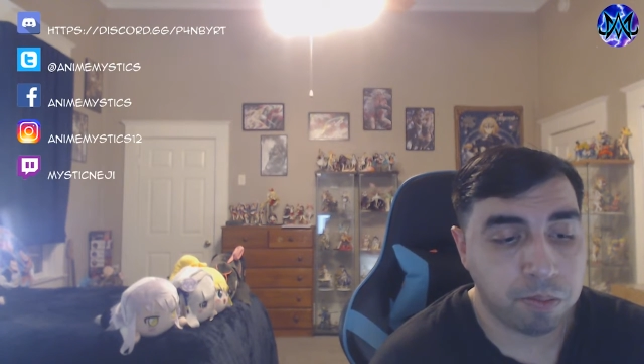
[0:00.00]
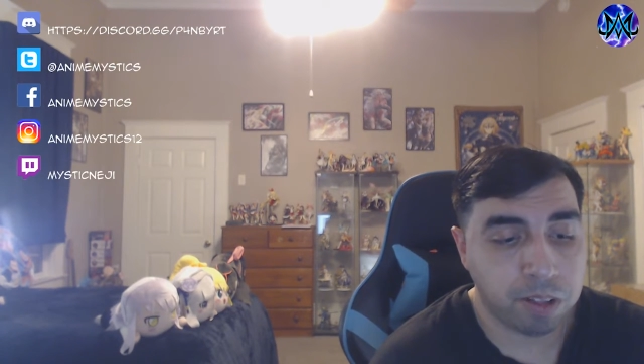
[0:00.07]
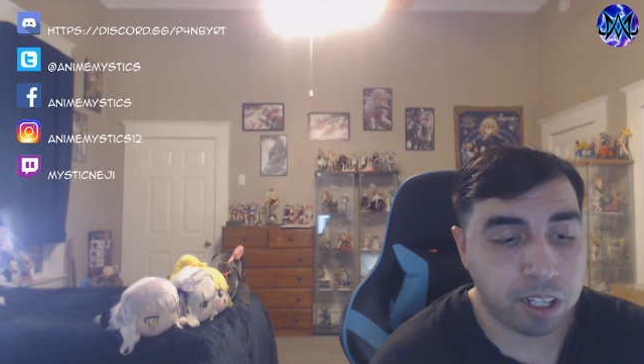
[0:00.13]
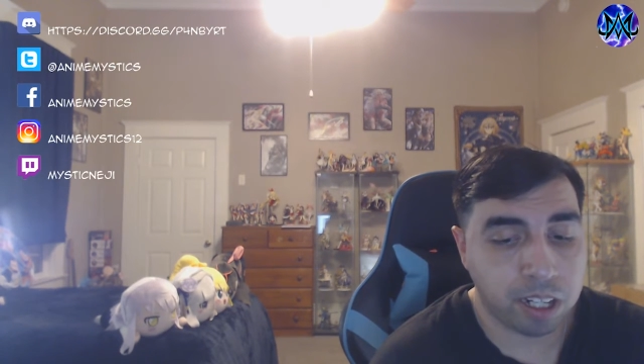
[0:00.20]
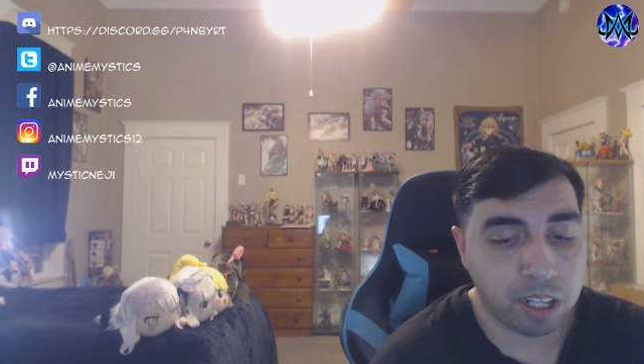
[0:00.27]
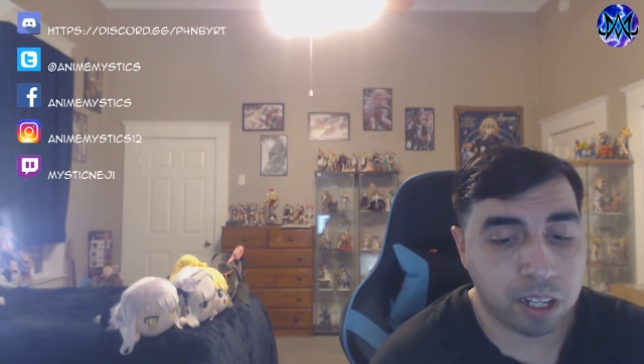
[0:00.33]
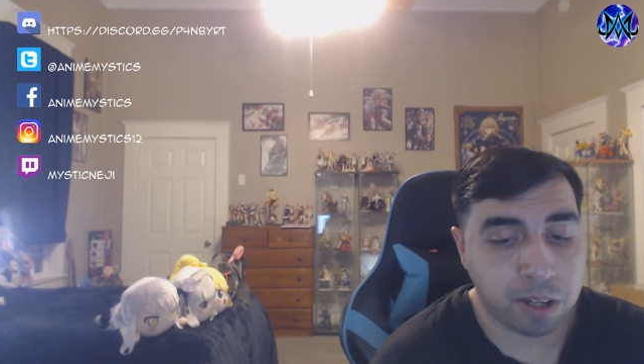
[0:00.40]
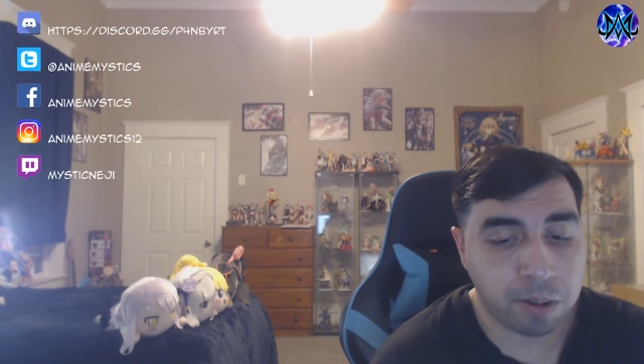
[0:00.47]

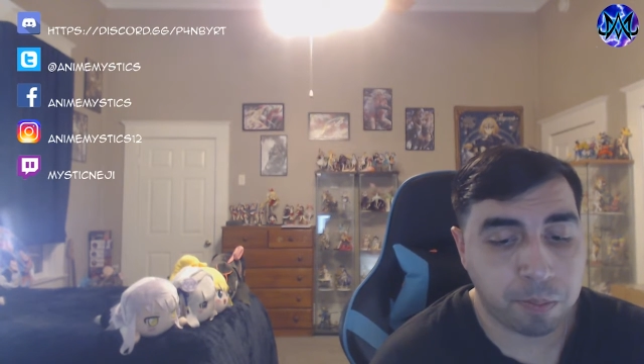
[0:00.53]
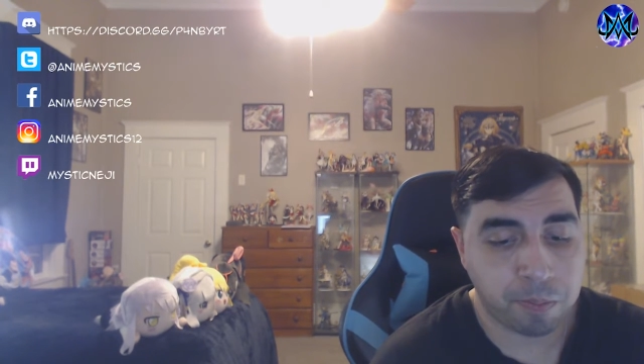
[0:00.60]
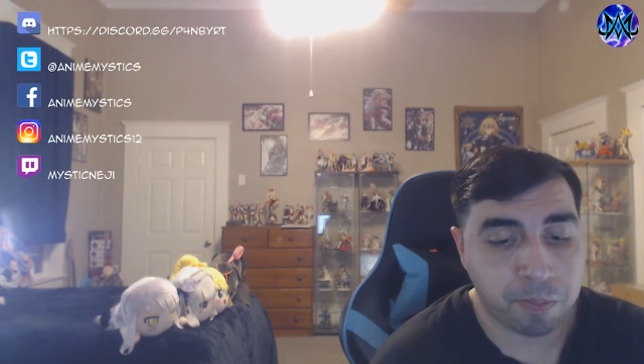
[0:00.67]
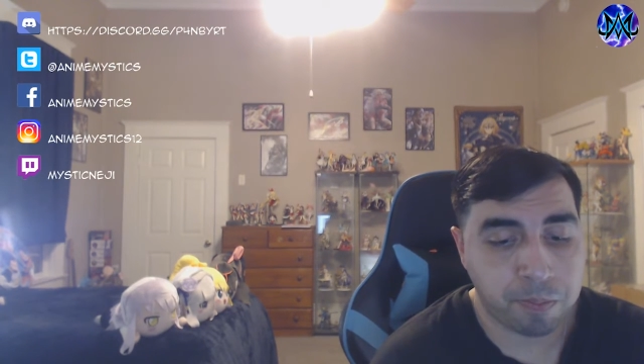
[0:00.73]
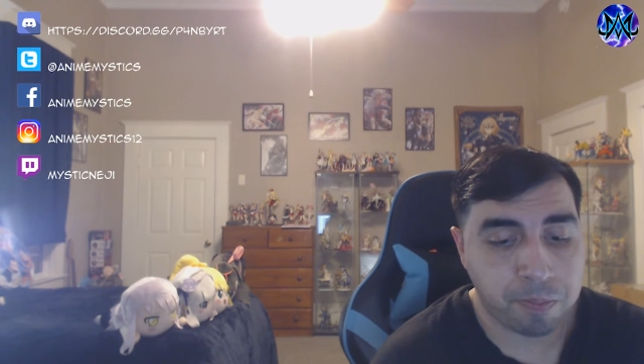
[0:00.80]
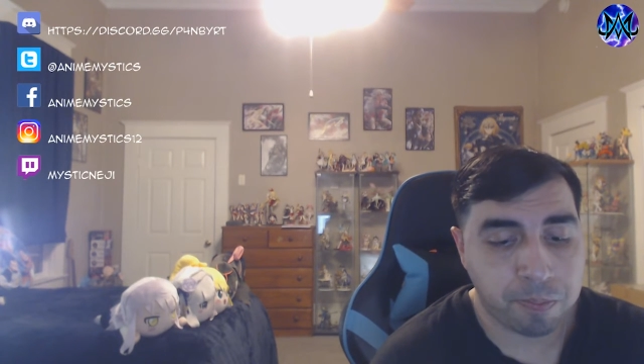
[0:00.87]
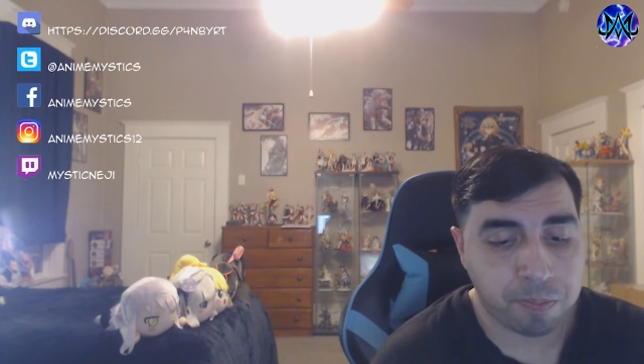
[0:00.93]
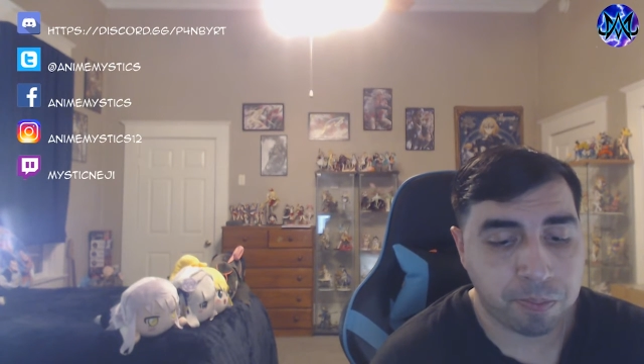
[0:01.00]
Um,
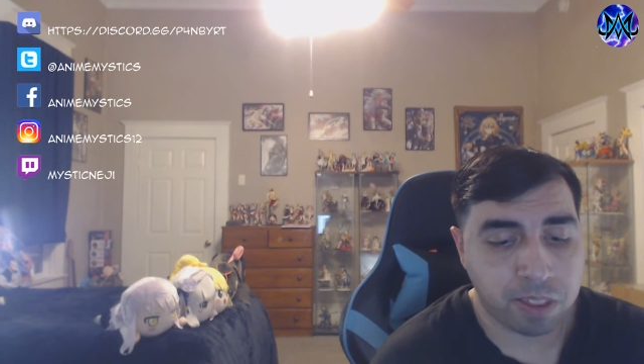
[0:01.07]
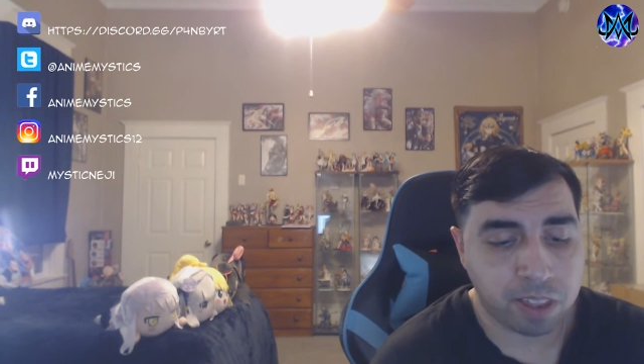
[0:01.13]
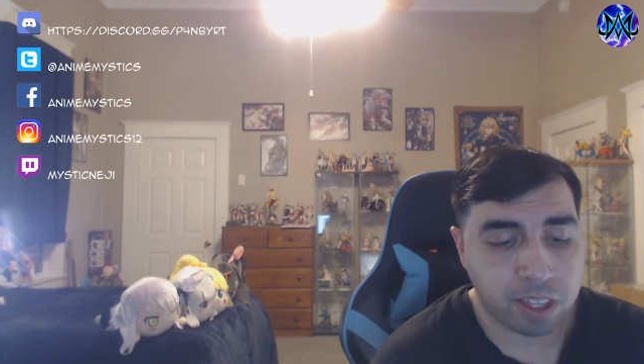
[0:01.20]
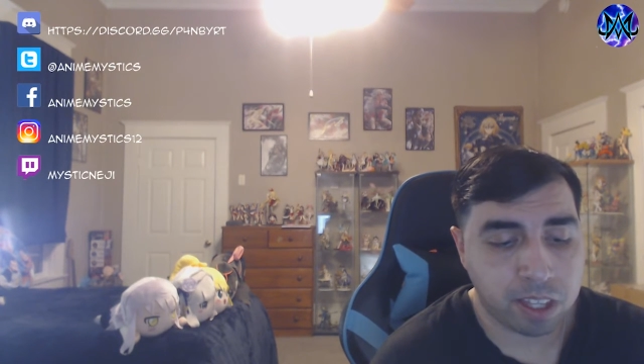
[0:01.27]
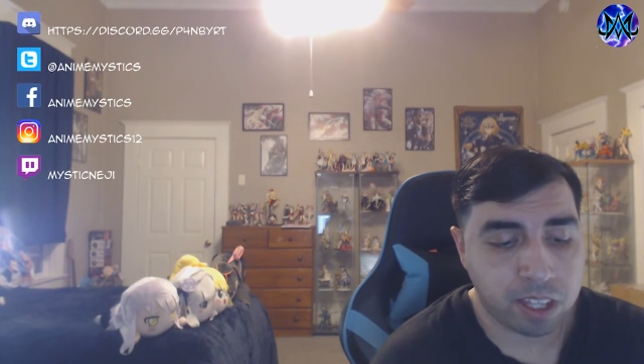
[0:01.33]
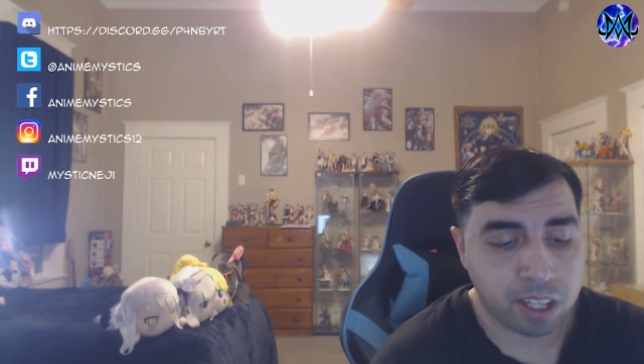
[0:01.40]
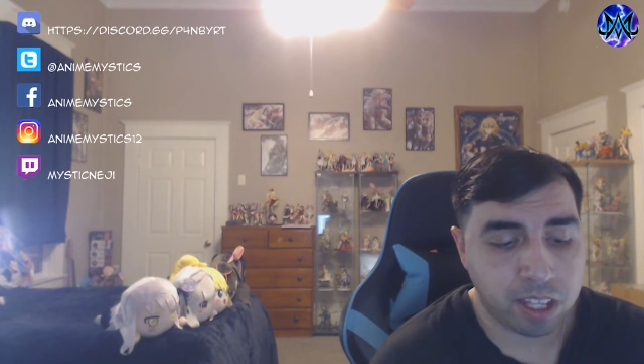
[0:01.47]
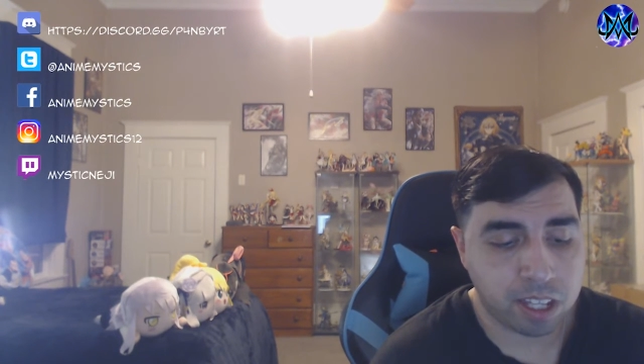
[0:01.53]

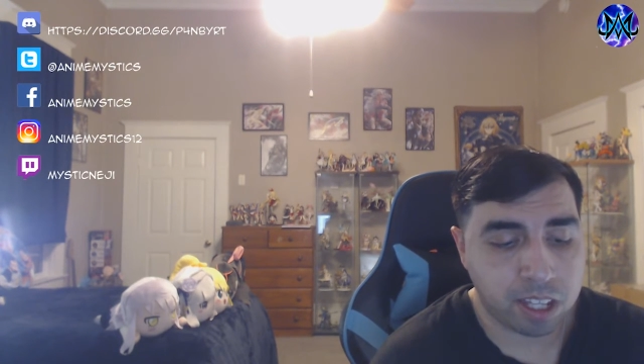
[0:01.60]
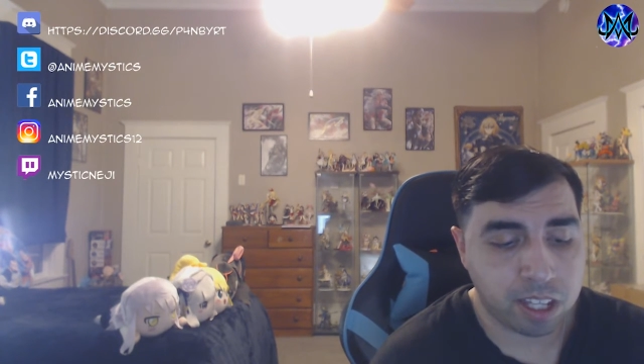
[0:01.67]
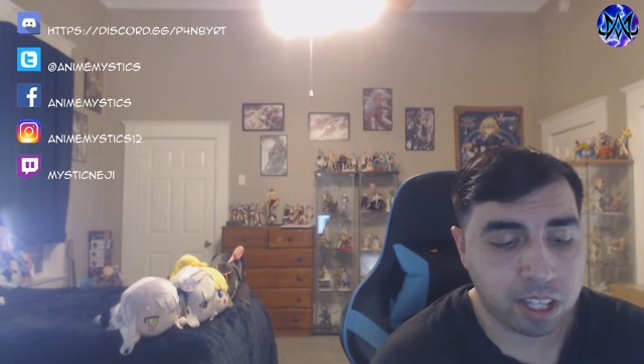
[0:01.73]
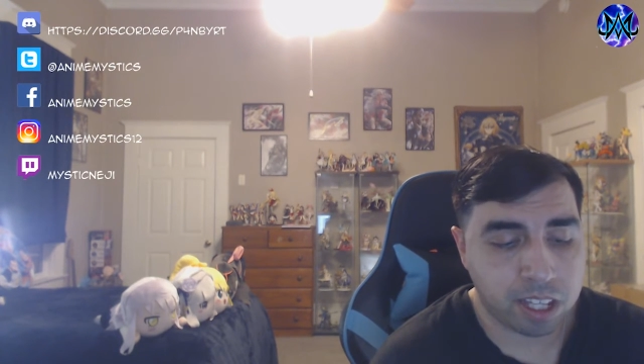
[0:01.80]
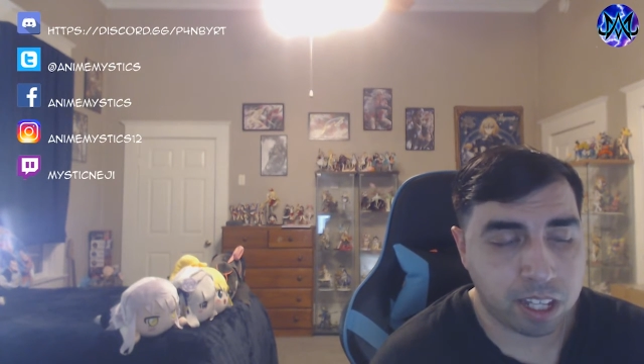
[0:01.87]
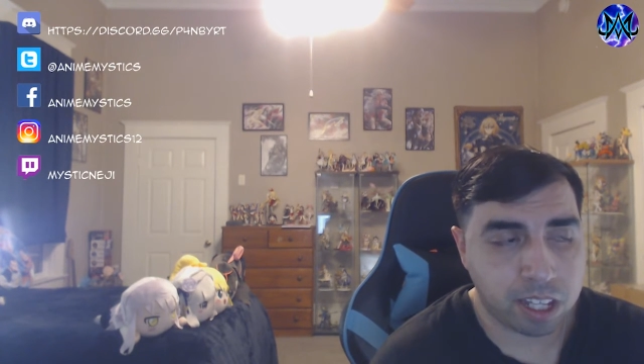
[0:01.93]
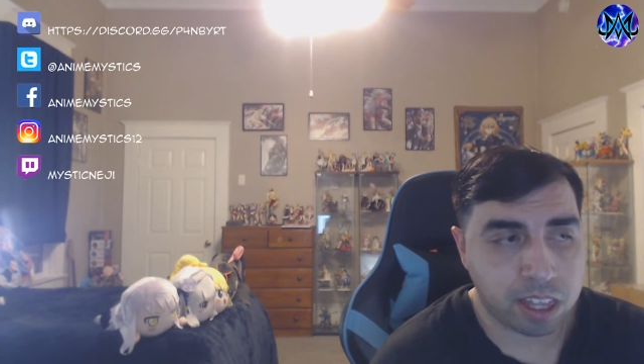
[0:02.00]
I